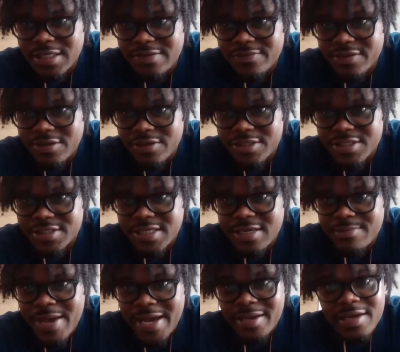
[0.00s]
Even though he just
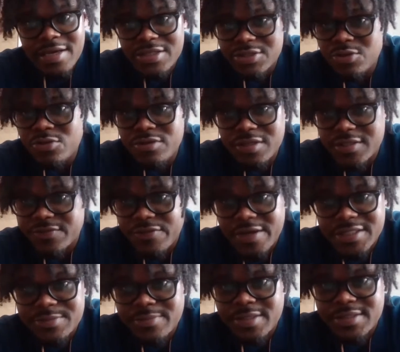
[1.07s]
came back, Zook looks
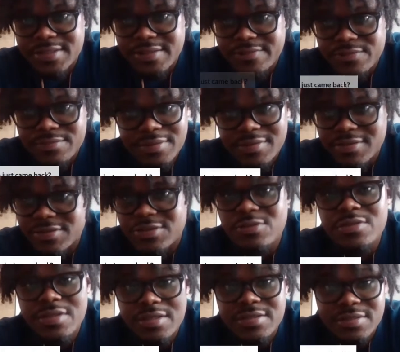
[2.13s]
fresh.
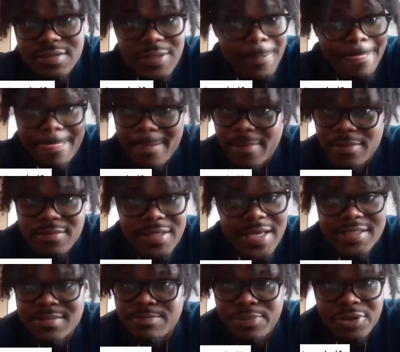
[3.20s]
Zeus looks. He
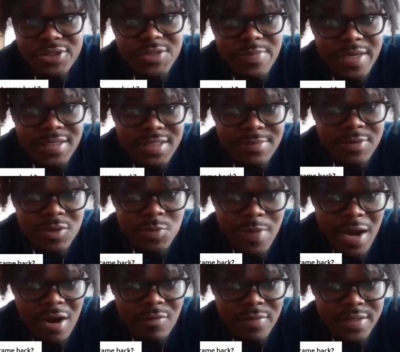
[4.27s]
had some bursts, man. On some of those
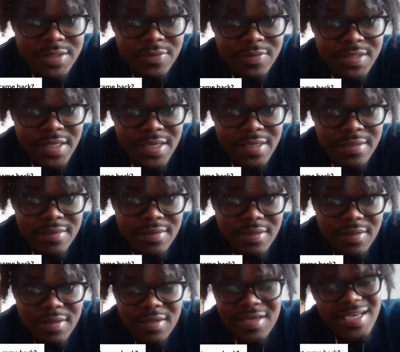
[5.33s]
power runs he was getting.
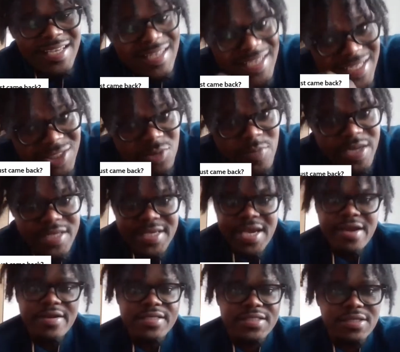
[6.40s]
He didn't get too many
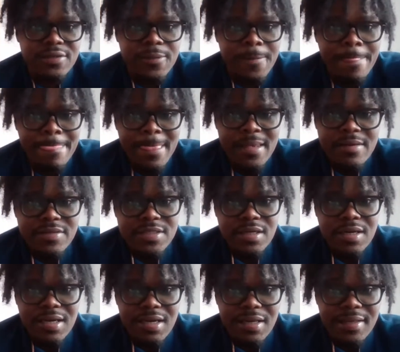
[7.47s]
carries though. It was
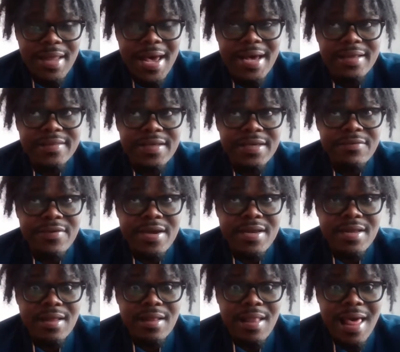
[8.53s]
a lot. They
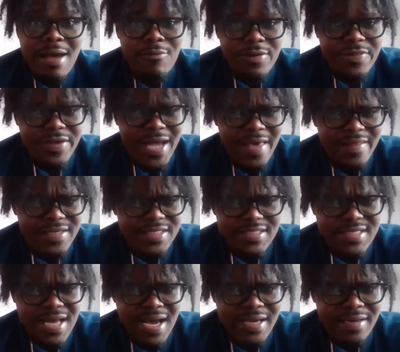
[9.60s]
ran a lot with the guy they
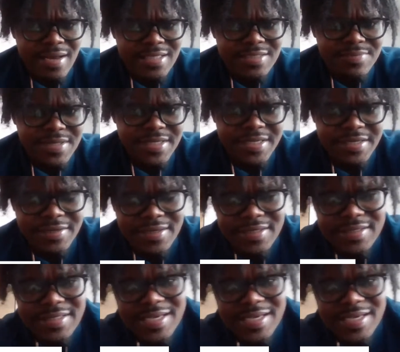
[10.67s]
just signed, Ossie McNeil.